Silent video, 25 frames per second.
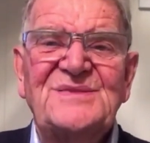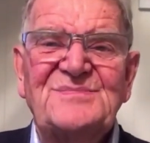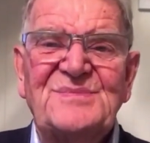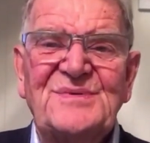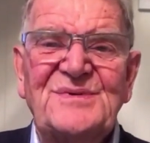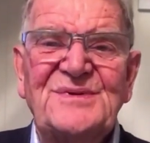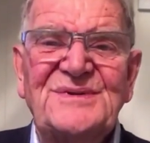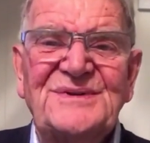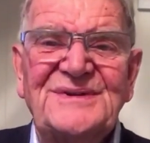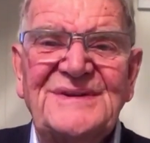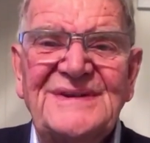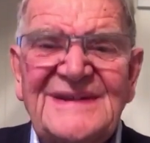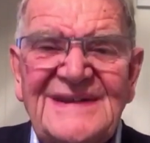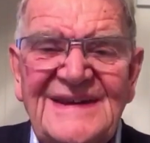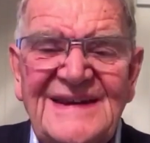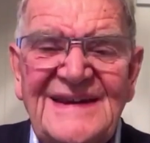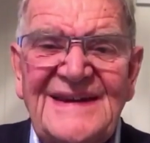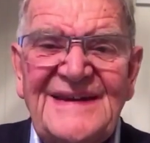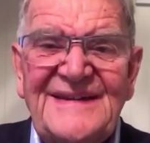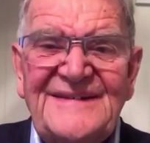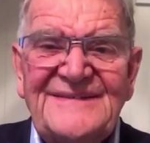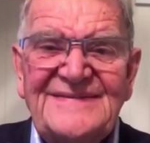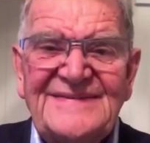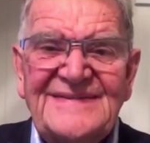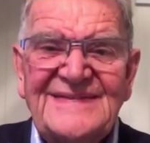born,
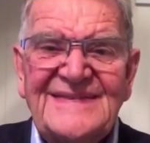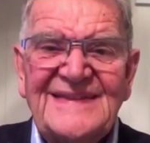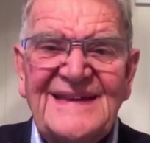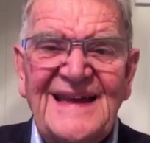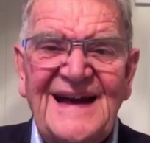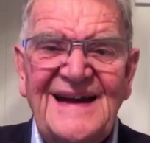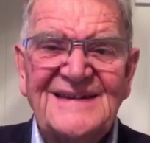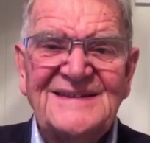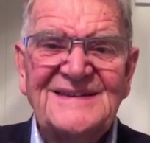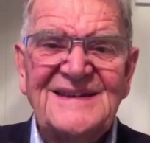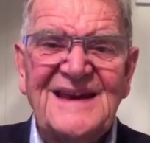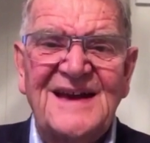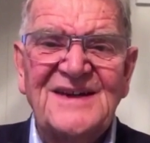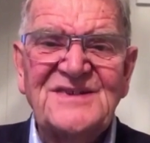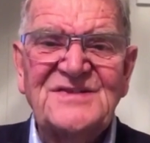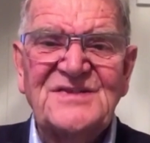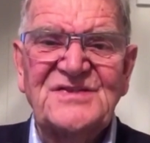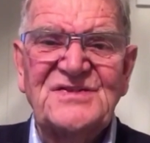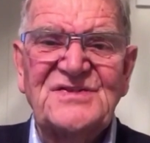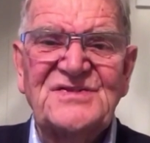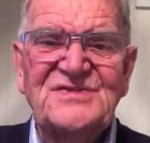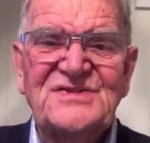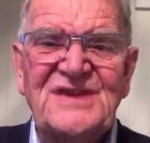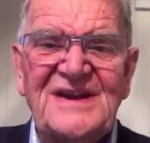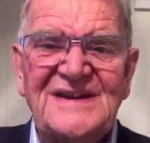unto us a
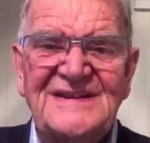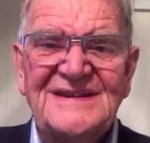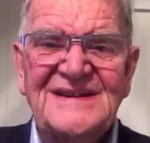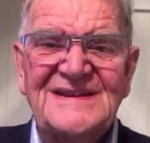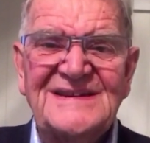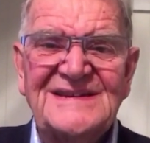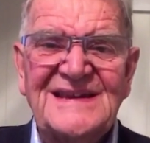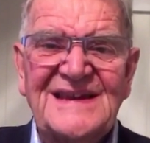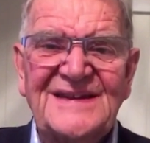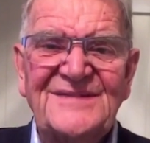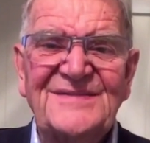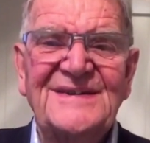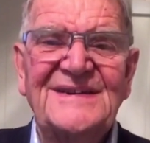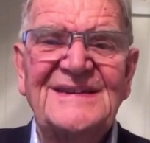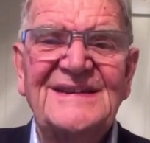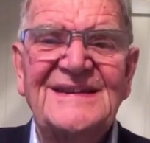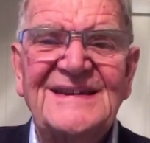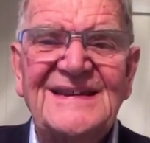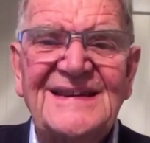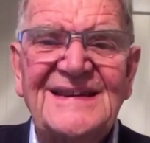son is given,